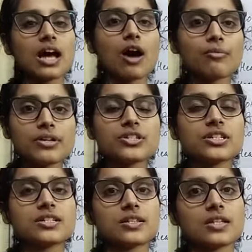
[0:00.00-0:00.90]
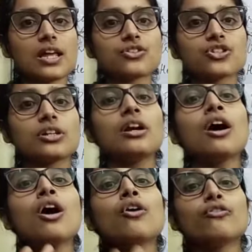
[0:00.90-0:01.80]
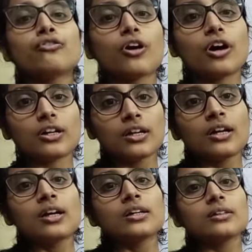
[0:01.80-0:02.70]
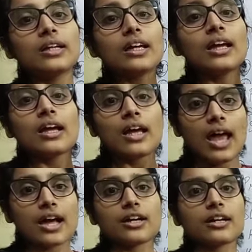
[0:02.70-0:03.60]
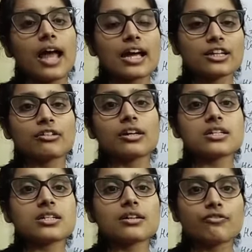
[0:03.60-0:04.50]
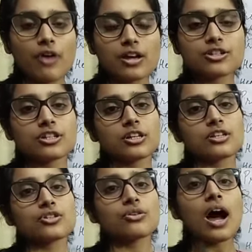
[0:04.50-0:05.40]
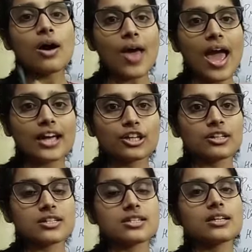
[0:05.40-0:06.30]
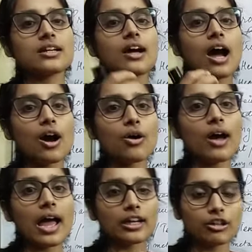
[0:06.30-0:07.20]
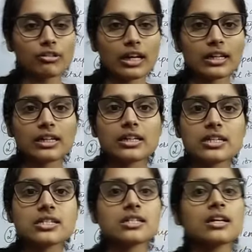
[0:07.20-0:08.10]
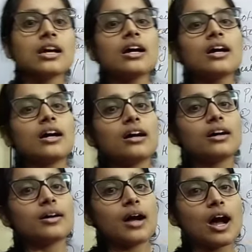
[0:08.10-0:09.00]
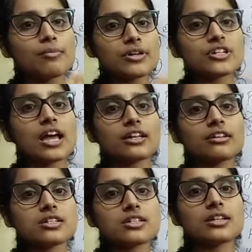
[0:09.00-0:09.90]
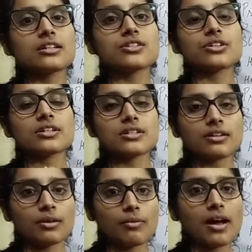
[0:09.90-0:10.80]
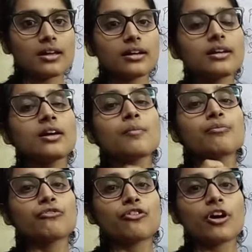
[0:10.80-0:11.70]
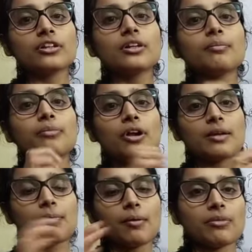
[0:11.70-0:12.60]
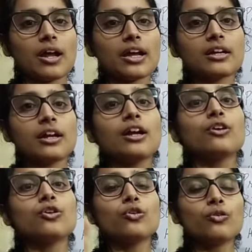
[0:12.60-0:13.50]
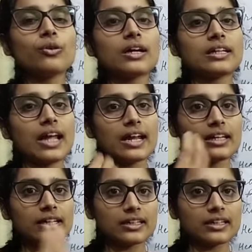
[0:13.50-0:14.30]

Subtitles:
much it is essential for the accurate functioning. So how accurate it is, how much accuracy it is required for the polypeptide to attain